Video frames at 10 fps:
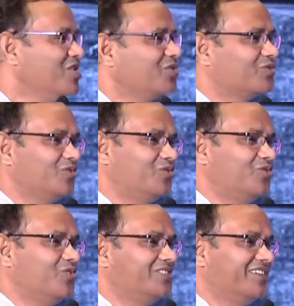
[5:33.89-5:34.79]
So
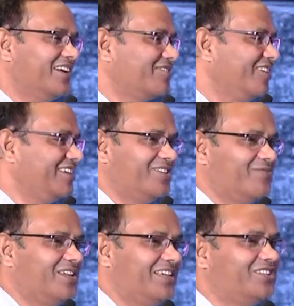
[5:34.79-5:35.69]
those actually
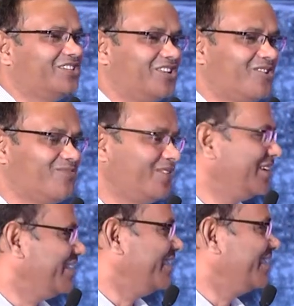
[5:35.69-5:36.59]
given instead of a,